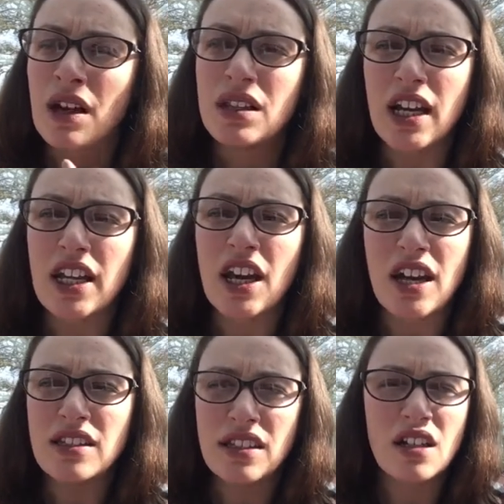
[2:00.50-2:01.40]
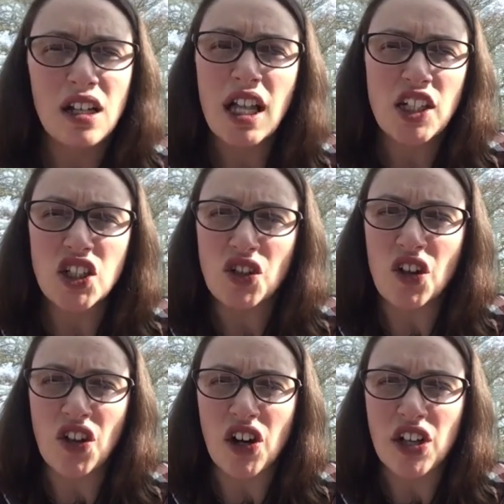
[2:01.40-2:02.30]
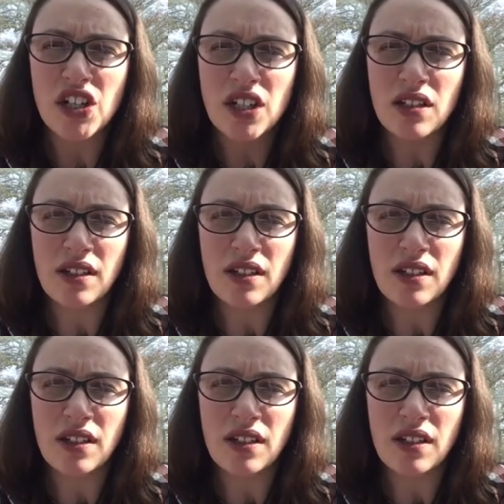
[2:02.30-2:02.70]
like it's quenched your thirst.